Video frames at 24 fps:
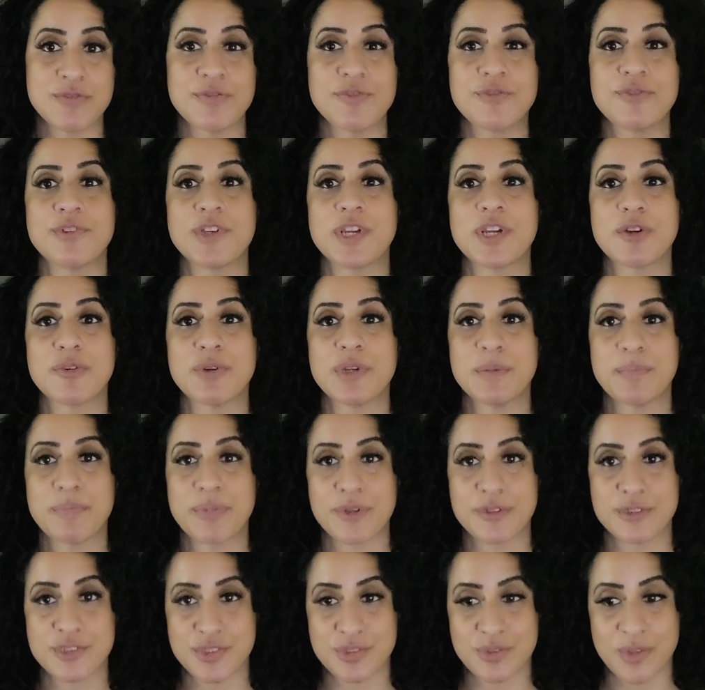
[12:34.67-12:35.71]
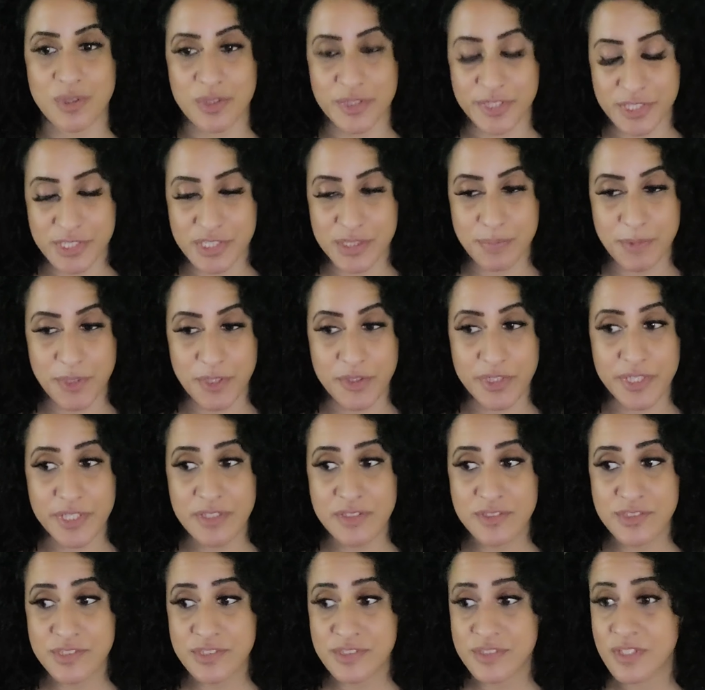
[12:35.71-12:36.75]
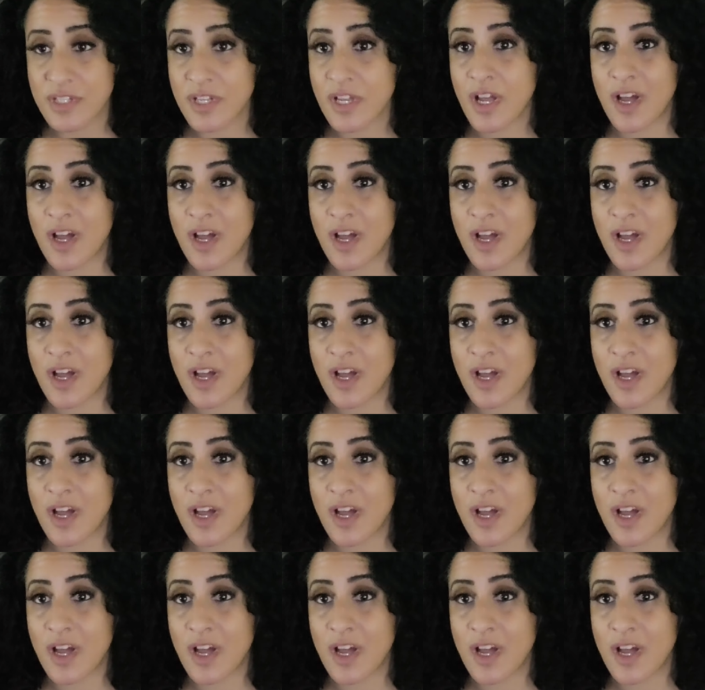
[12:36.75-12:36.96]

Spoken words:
very personal experience.